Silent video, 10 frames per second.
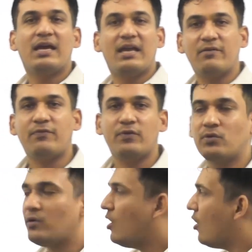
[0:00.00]
if
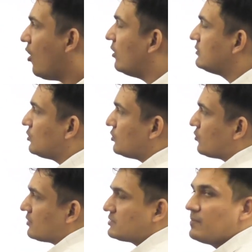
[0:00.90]
you also
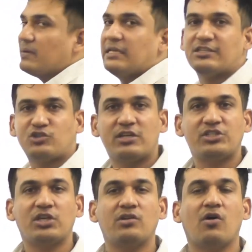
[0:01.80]
draw some
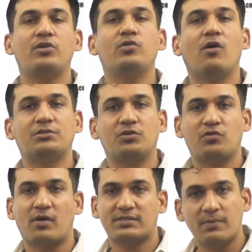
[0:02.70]
illustration or you also
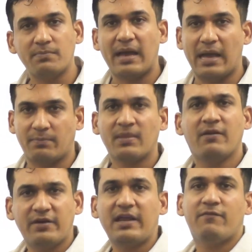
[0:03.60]
draw some map,
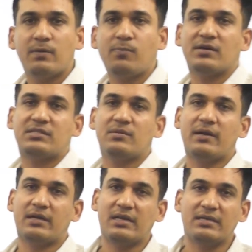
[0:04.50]
wherever
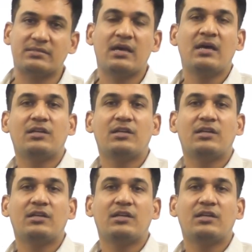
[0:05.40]
possible at least.